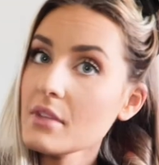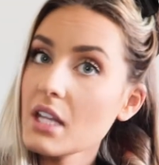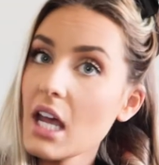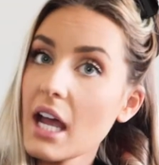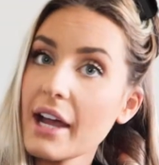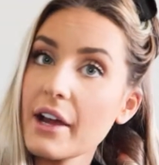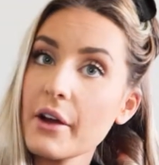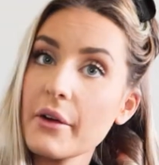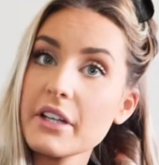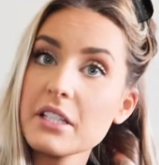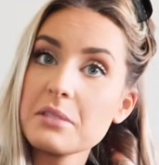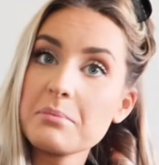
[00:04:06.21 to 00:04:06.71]

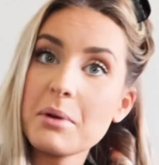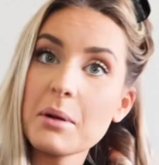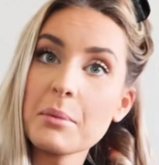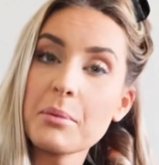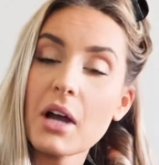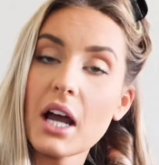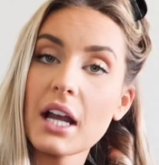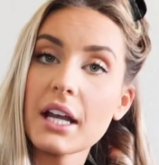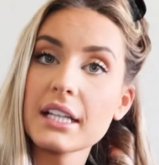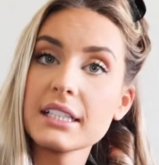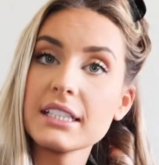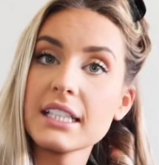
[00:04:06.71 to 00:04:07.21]
I always put
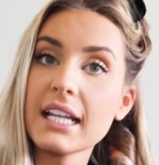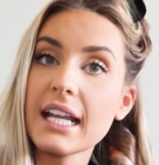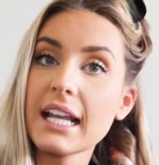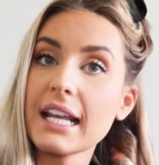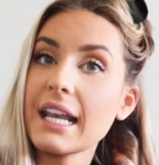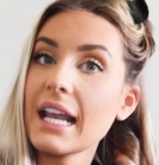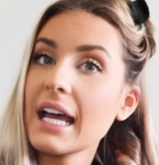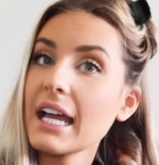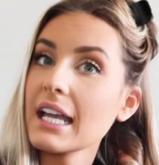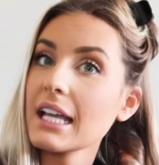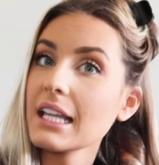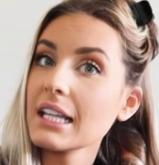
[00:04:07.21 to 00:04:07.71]
product in at
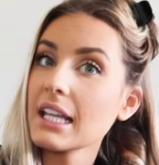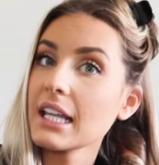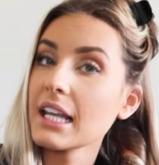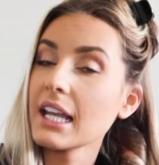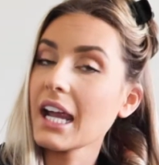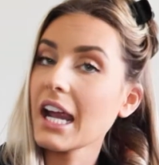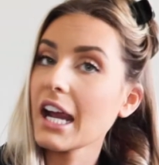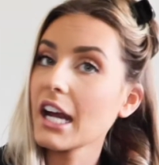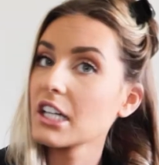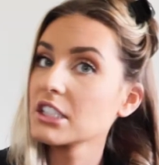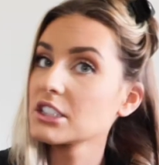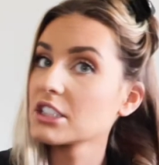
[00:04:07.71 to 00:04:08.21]
night, let it
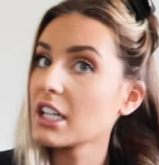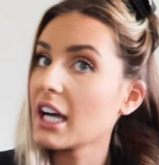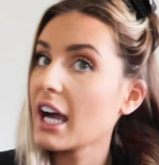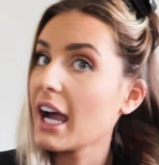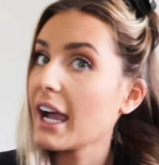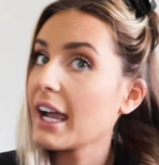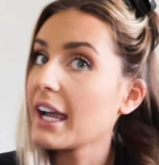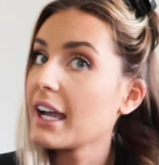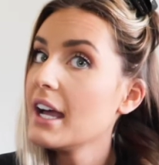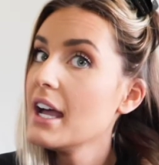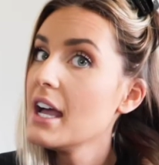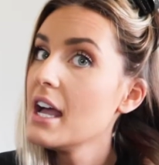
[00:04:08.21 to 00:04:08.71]
air
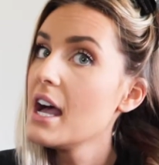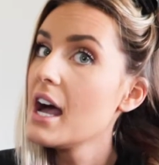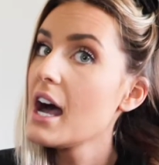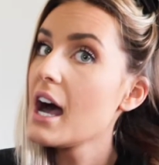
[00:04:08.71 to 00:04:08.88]
dry,